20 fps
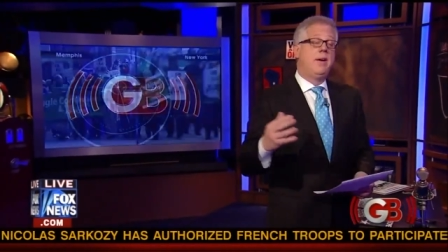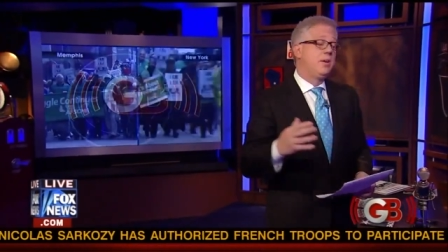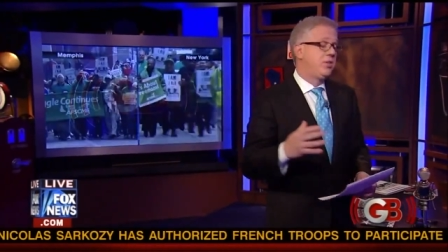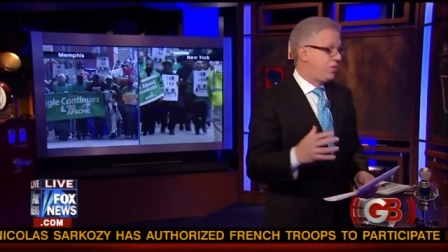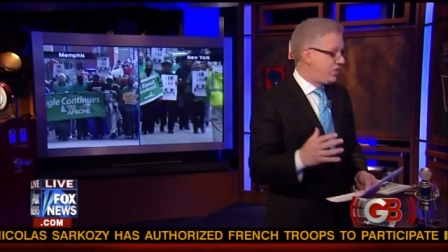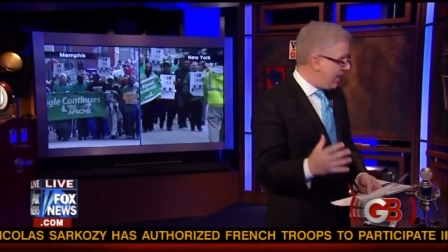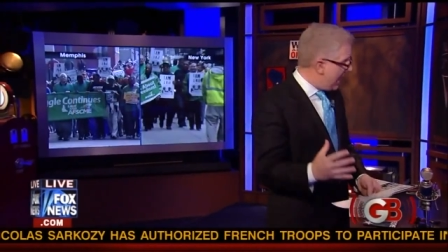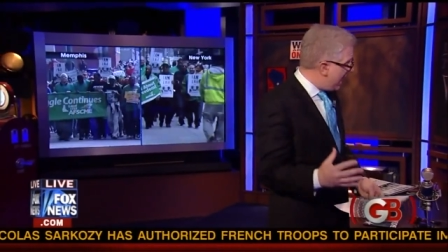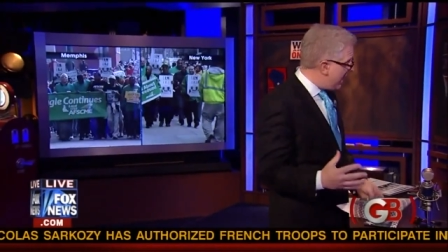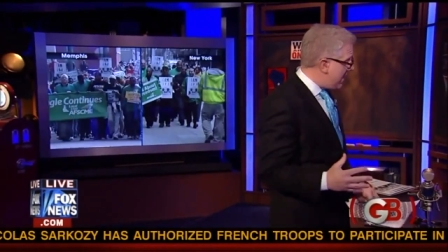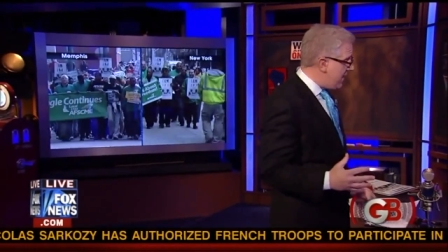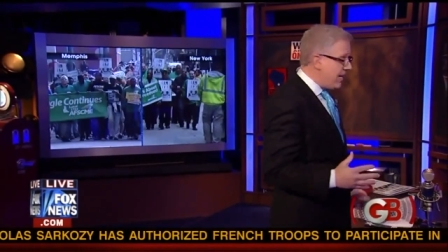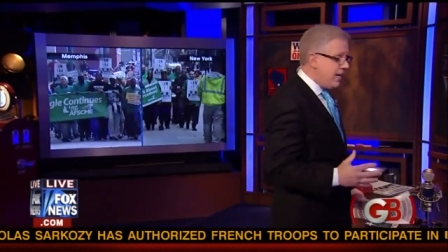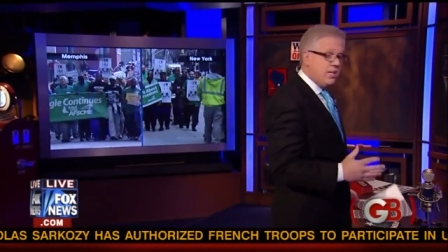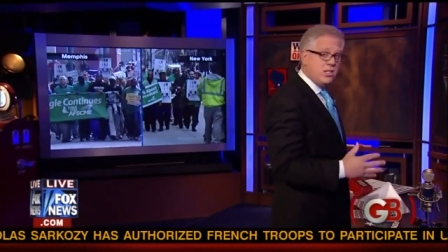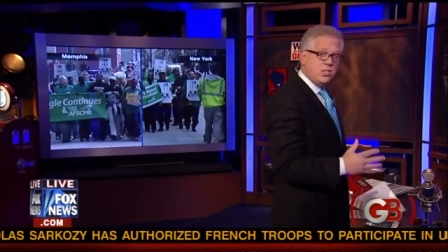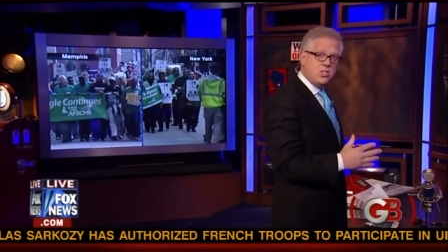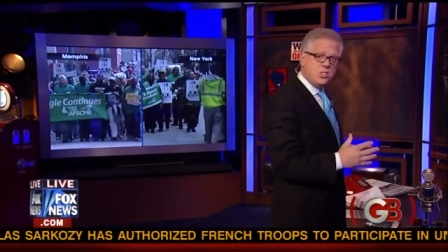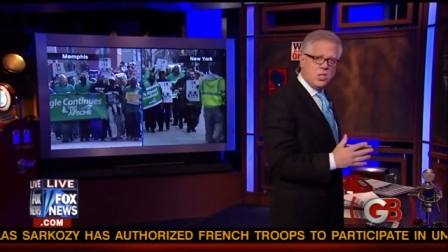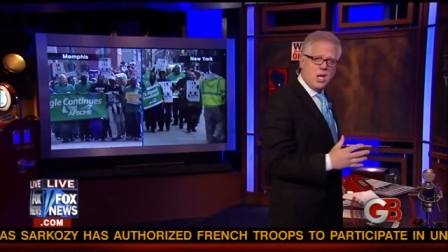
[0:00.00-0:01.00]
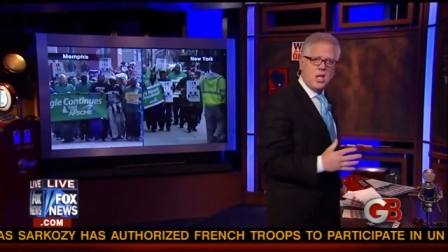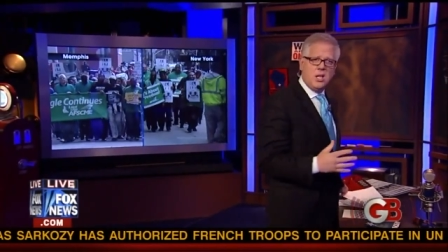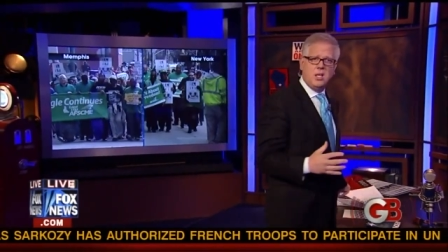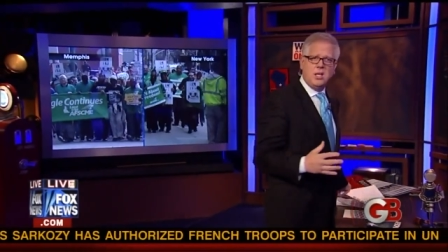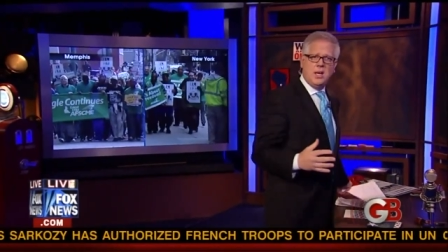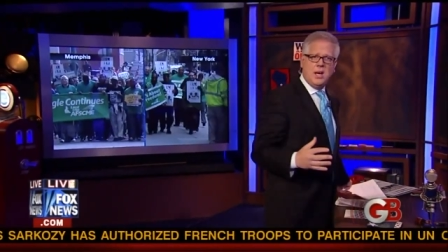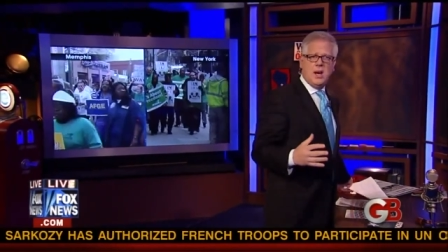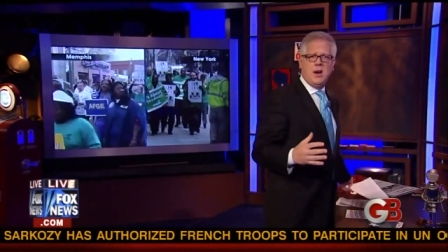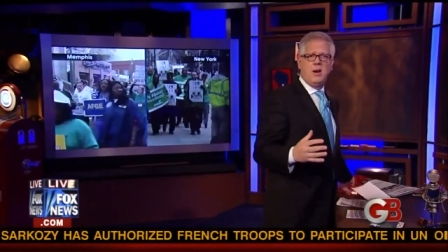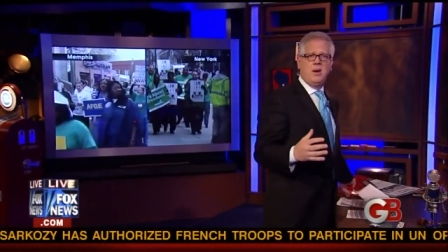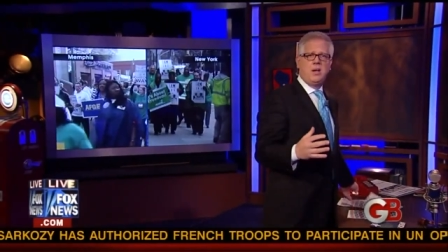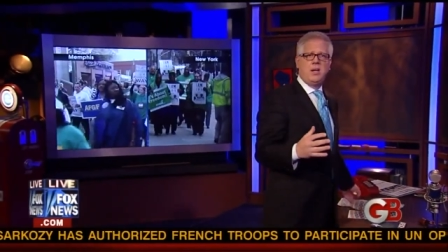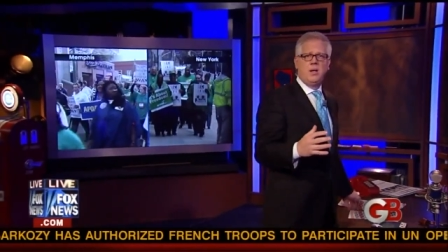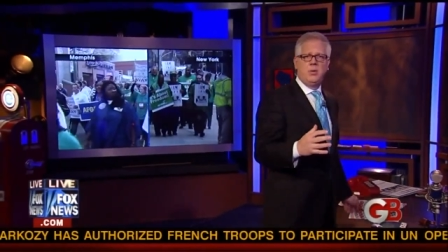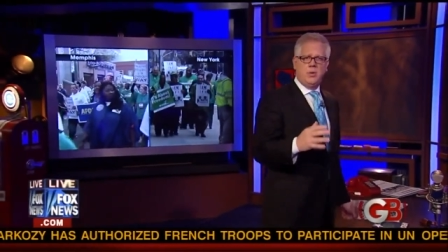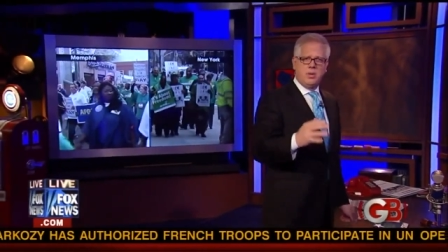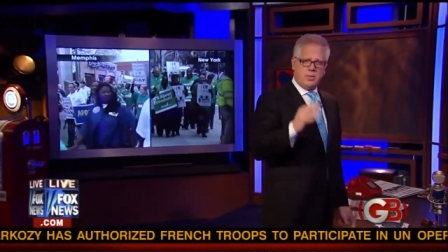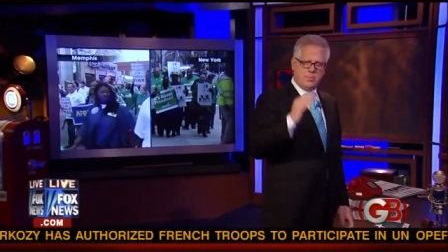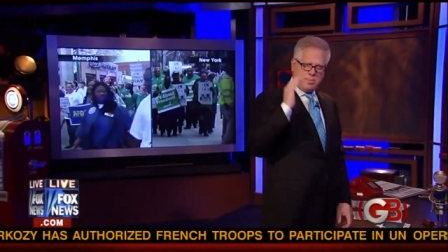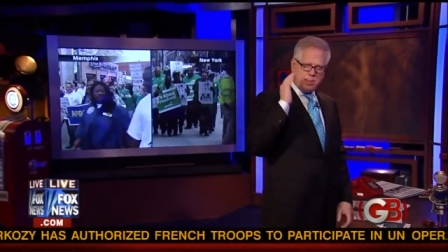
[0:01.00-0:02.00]
they're standing in solidarity
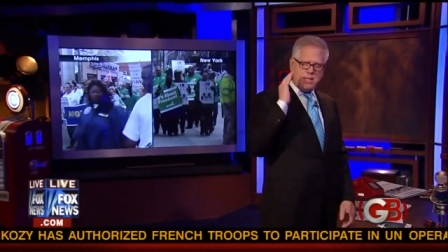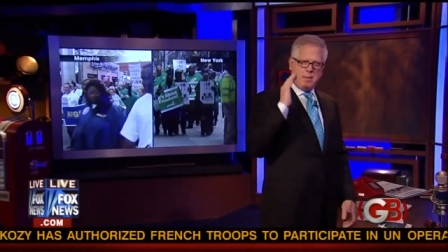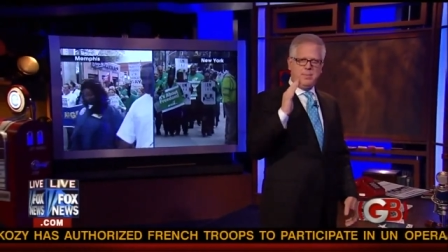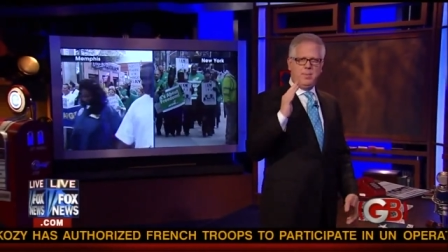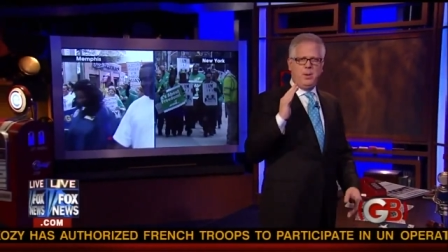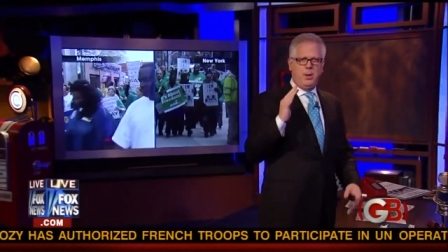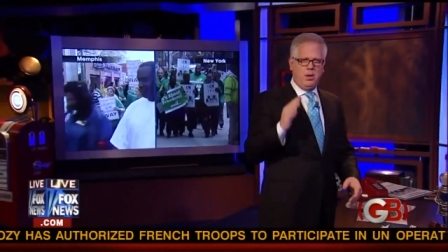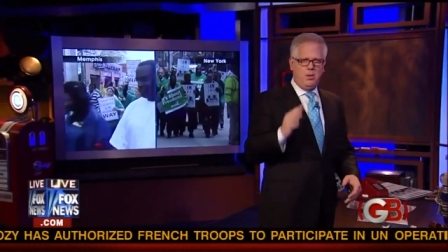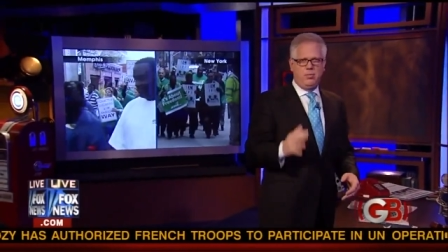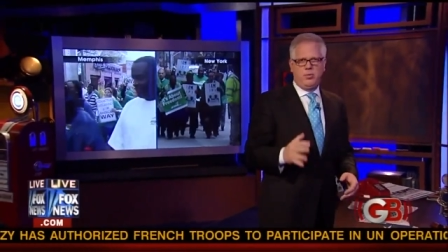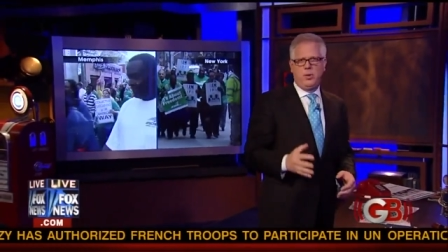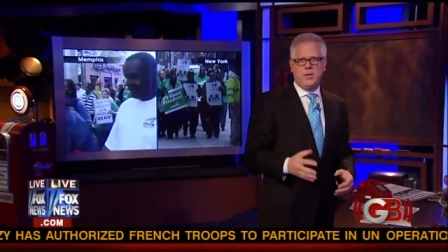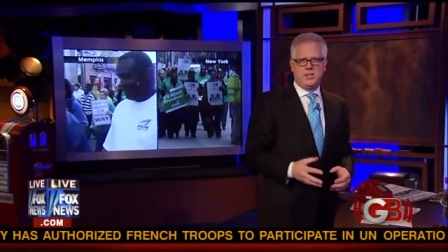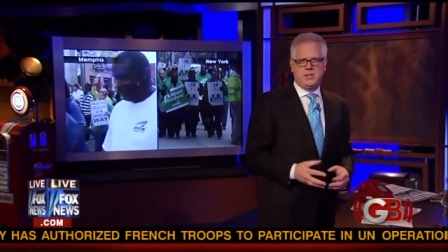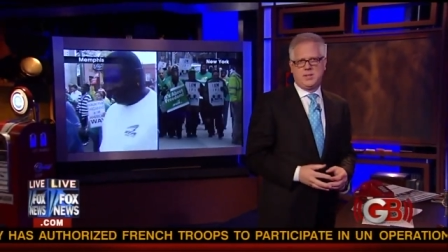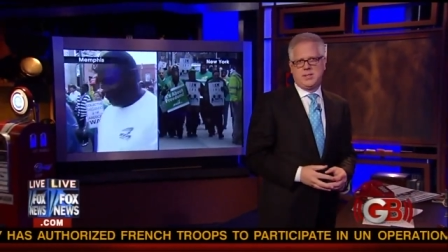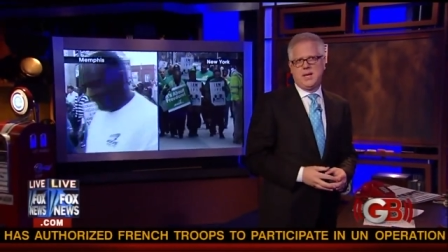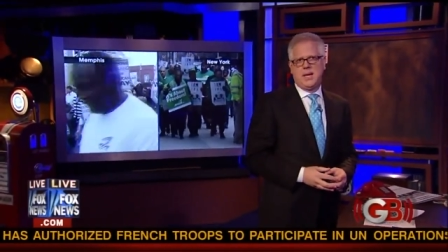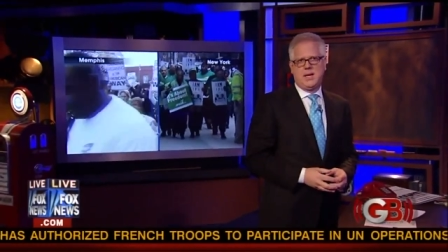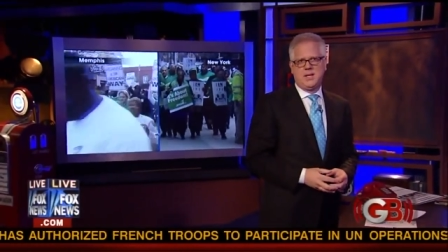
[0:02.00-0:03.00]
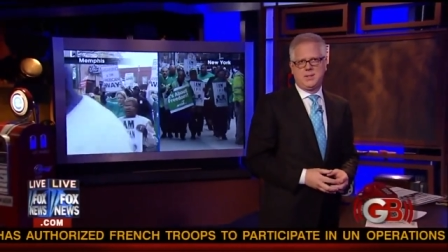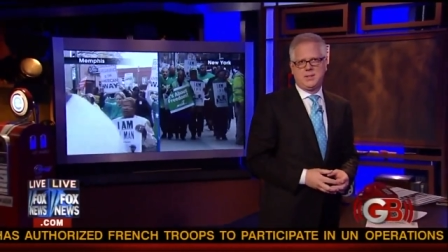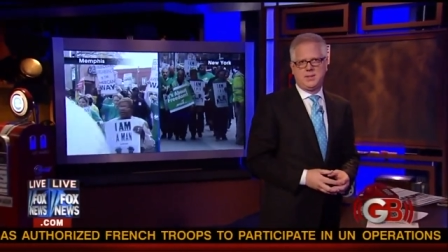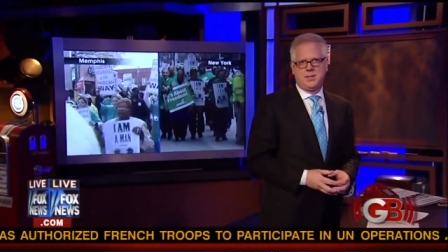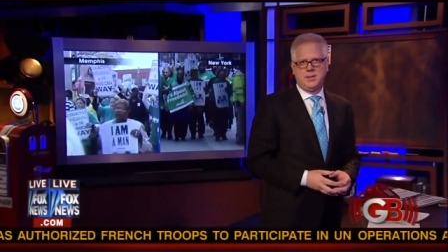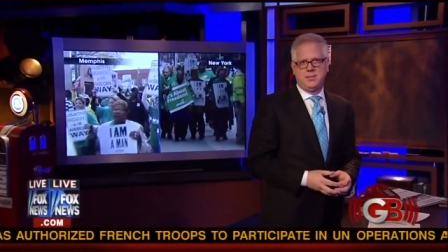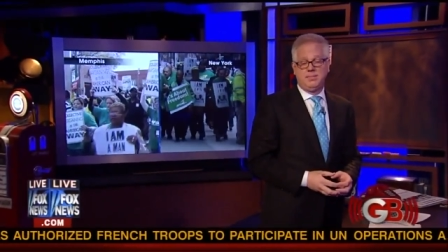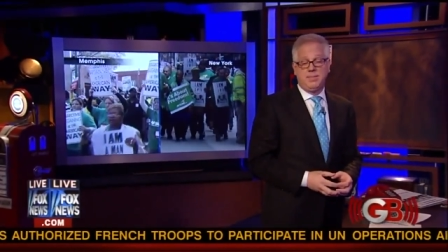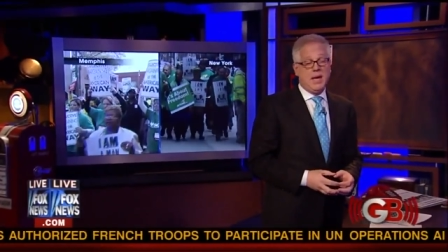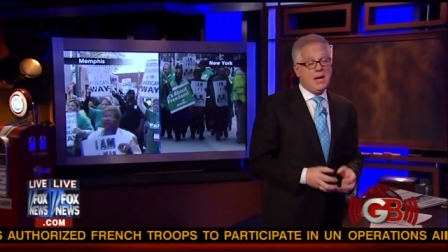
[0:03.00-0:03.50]
with the people of Wisconsin.